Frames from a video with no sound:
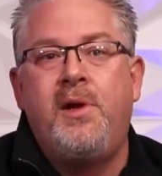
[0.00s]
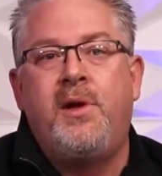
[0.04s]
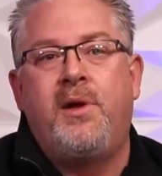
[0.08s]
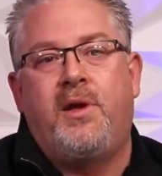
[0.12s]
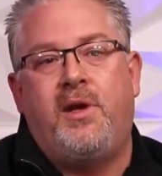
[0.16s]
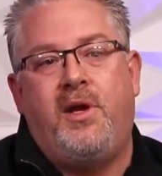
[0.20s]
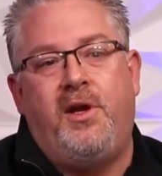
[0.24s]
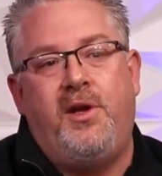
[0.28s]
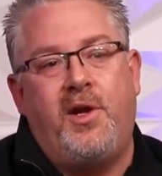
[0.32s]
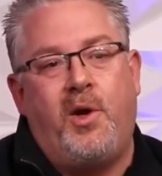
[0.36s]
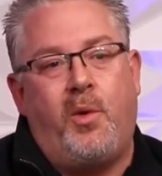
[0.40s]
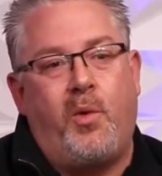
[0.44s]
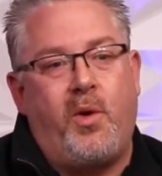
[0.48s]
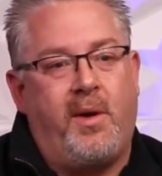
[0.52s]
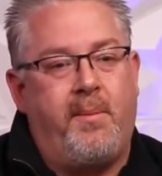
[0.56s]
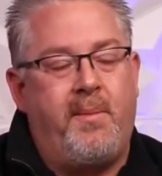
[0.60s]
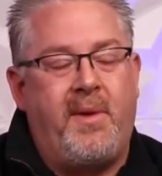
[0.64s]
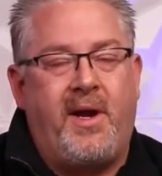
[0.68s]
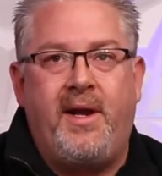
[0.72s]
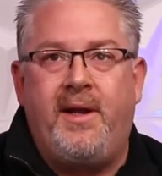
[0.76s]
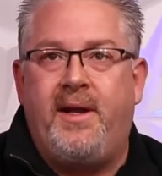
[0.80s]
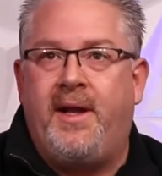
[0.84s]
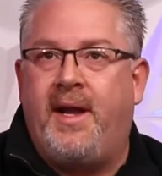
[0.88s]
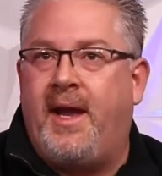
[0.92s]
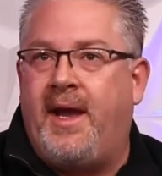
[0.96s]
you know, where
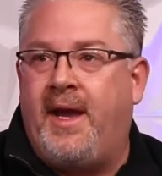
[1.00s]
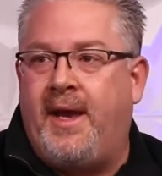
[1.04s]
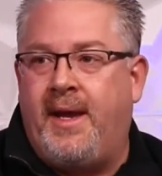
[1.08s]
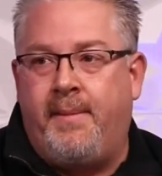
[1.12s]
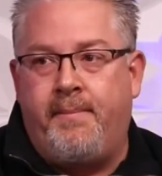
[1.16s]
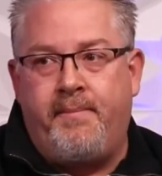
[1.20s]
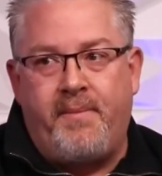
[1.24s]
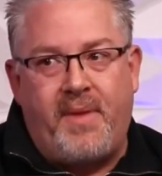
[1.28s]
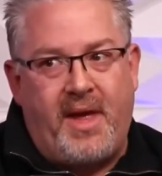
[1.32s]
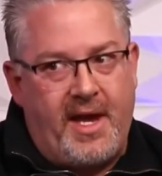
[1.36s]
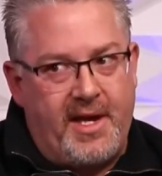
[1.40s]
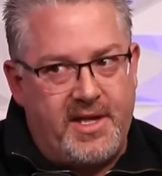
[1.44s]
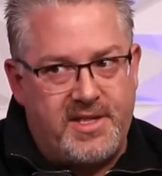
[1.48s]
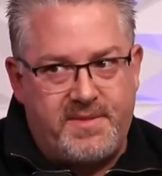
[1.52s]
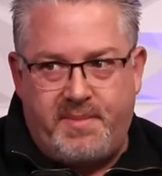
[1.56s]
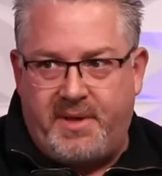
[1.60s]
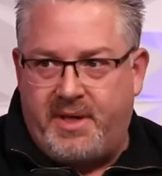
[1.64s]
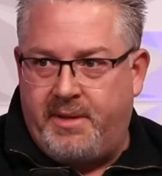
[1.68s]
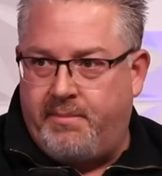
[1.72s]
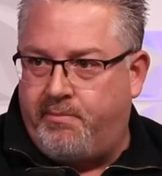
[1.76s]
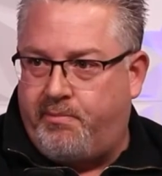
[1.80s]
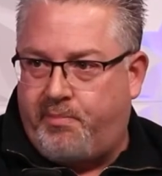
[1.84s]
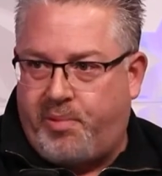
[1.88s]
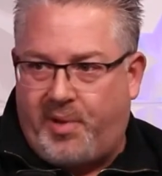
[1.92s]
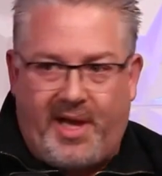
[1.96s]
my name has
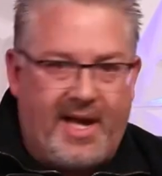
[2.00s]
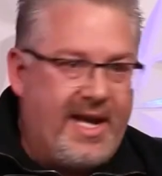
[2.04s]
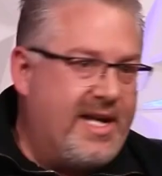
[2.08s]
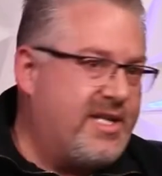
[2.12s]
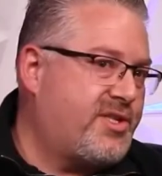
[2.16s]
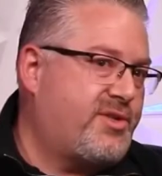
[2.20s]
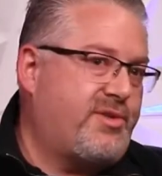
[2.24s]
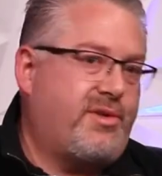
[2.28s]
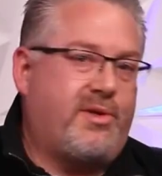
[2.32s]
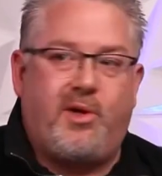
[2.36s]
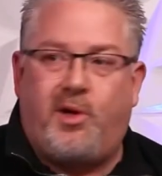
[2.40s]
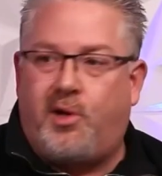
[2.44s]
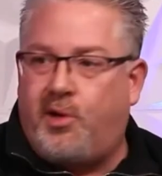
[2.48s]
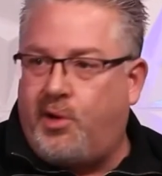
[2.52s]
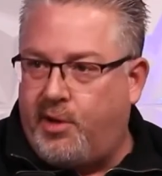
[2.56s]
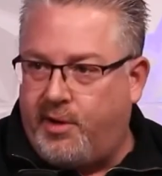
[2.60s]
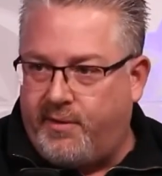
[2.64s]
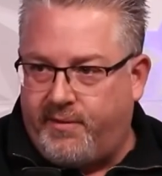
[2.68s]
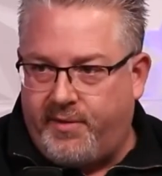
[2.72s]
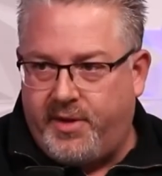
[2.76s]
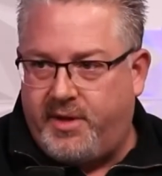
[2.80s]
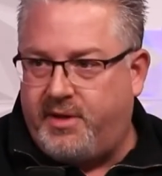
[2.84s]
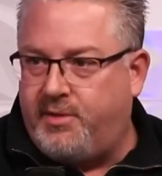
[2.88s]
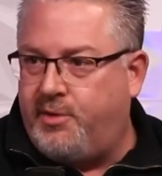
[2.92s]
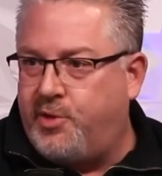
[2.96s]
been plastered all over
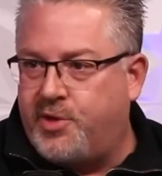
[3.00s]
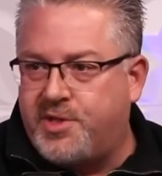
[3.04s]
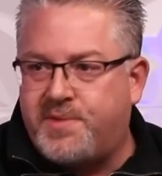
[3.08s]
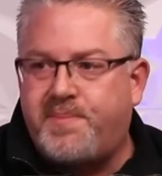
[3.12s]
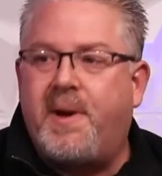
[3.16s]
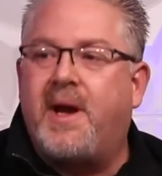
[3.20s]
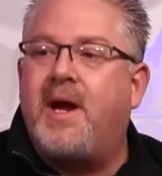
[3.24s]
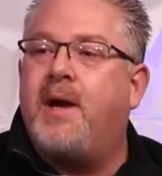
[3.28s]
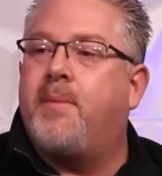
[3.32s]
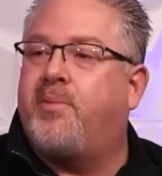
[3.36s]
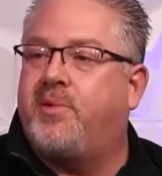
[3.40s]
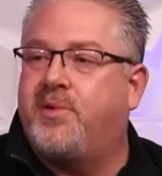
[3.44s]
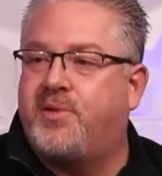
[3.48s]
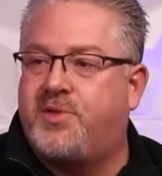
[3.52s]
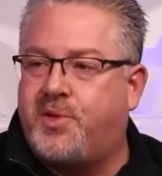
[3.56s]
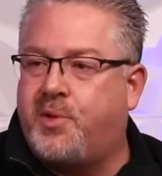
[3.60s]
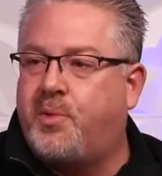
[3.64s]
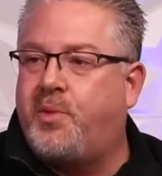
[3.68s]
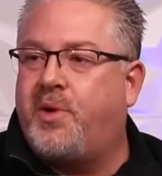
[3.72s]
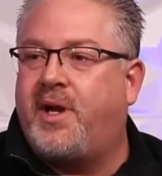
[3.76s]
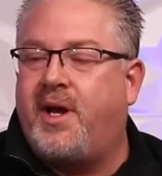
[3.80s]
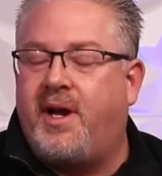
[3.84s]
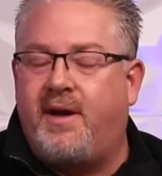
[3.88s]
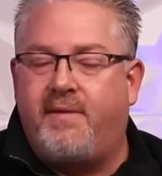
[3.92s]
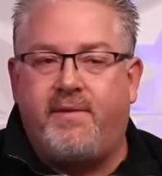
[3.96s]
the newspapers or
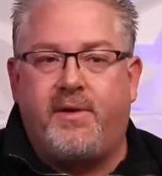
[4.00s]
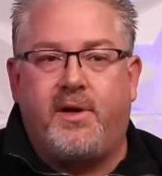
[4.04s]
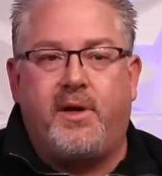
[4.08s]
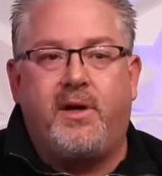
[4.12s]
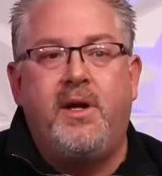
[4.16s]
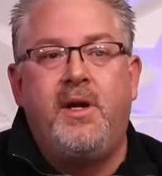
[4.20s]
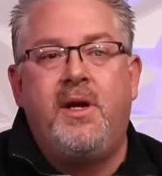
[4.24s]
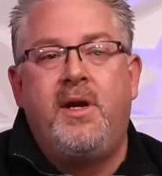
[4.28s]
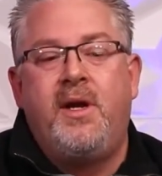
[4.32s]
whatever.